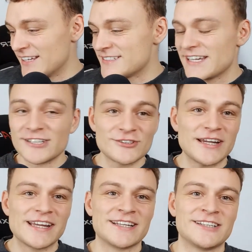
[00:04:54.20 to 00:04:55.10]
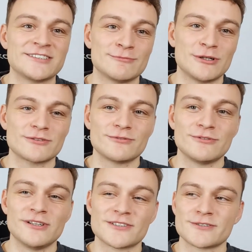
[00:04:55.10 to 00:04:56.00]
and air drying, not about
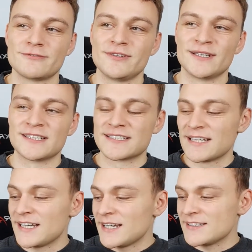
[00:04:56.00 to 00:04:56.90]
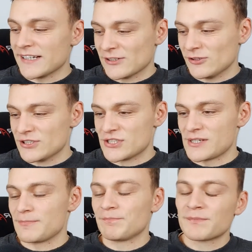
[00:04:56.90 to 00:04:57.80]
philosophy and technology.